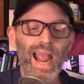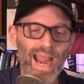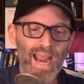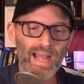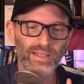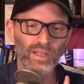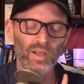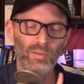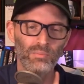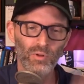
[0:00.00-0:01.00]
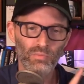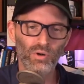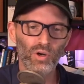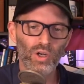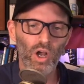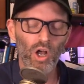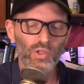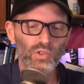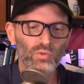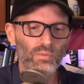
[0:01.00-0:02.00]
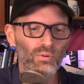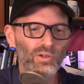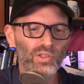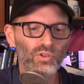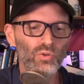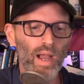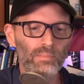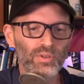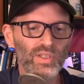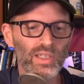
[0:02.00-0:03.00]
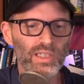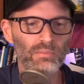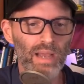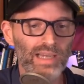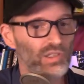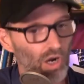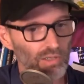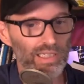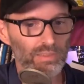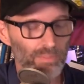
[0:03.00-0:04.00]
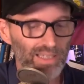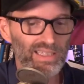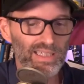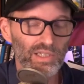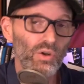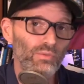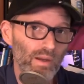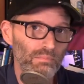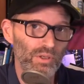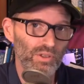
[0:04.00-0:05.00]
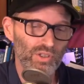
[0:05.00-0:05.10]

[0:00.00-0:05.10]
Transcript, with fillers: and Bloomberg also reports new Apple Silicon Macs are expected in November.